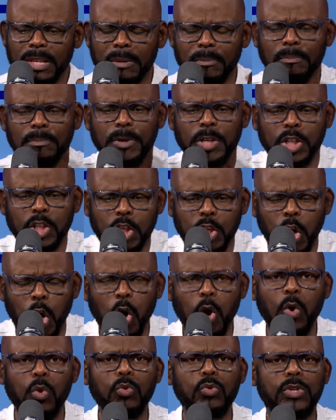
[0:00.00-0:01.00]
But
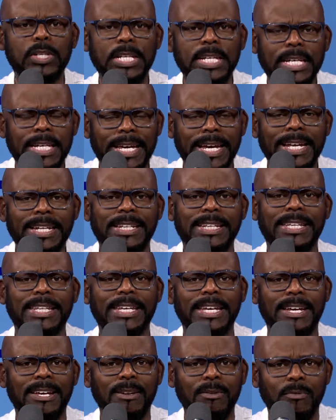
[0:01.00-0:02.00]
go to get the
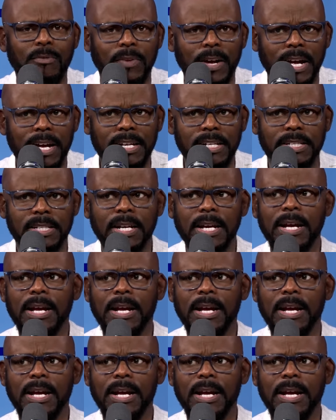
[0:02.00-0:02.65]
advice,